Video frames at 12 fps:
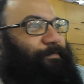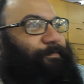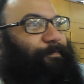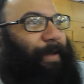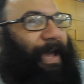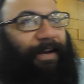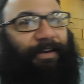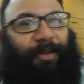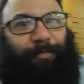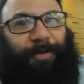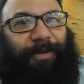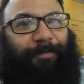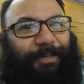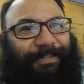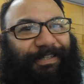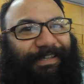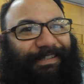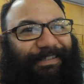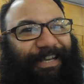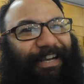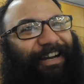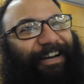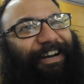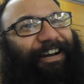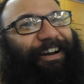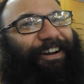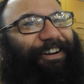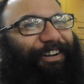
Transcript: bad computer music. So